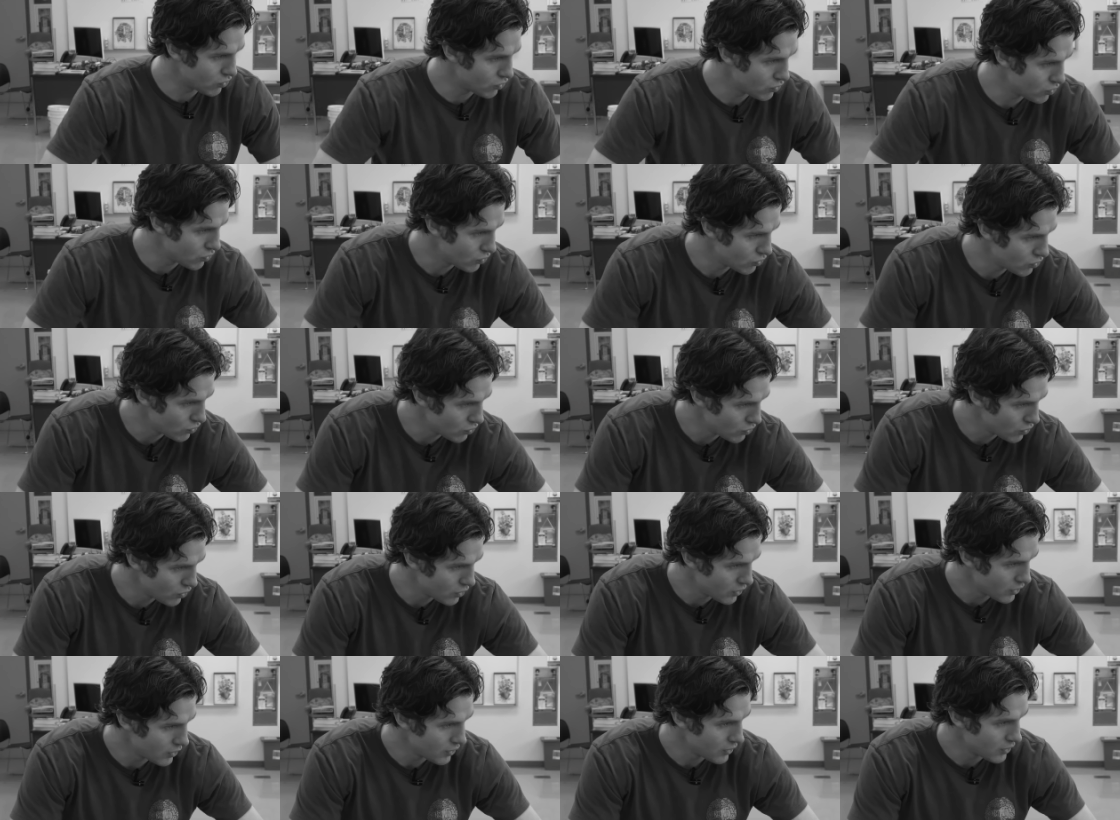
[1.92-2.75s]

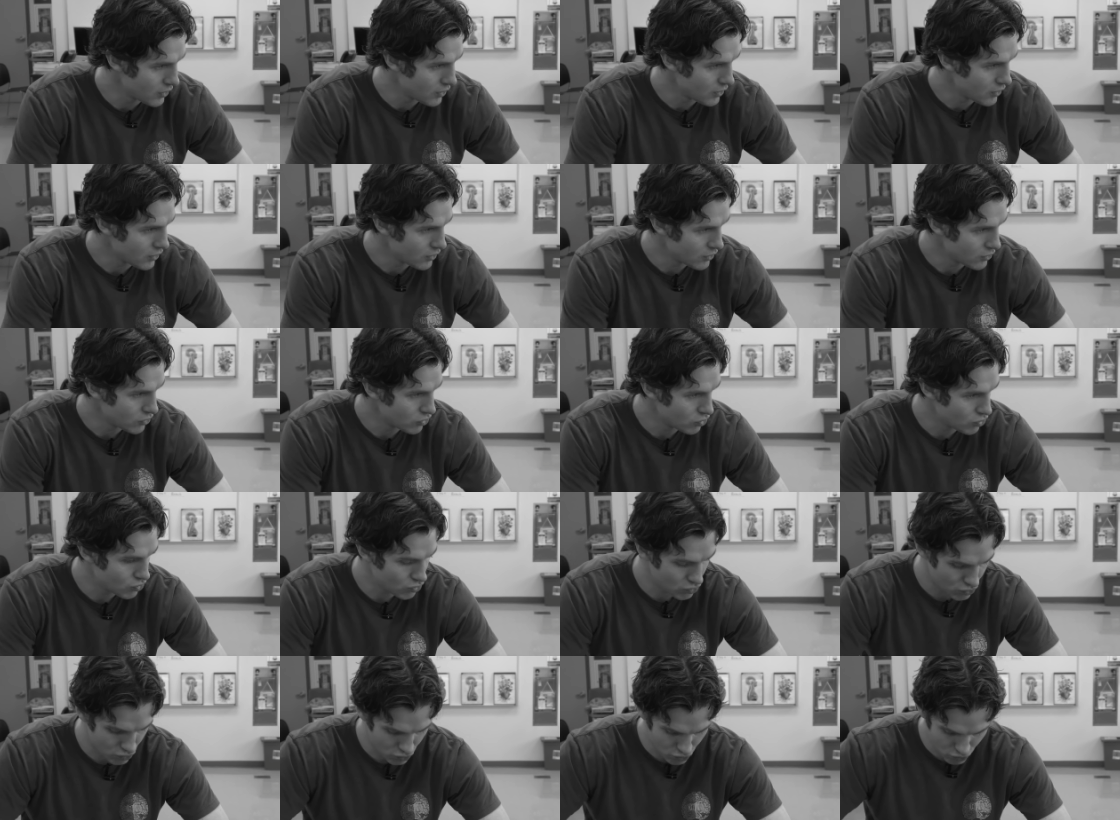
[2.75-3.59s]

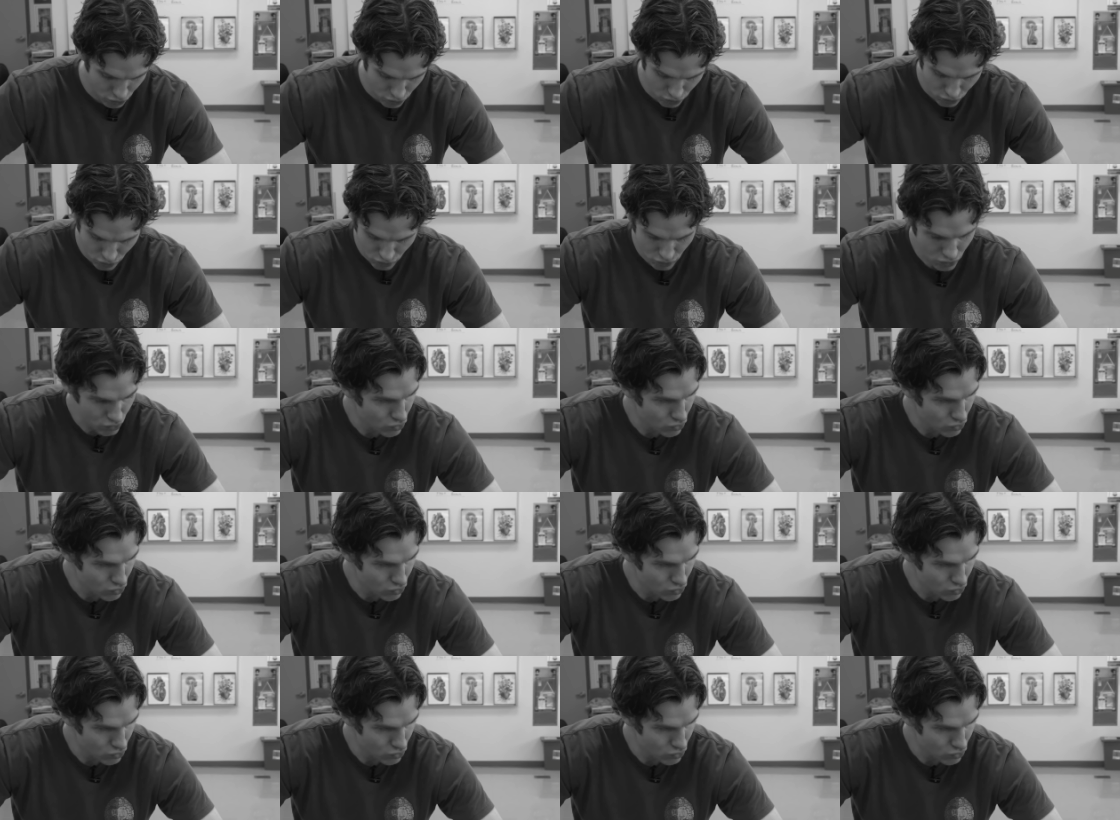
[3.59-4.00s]
Nobody speaks.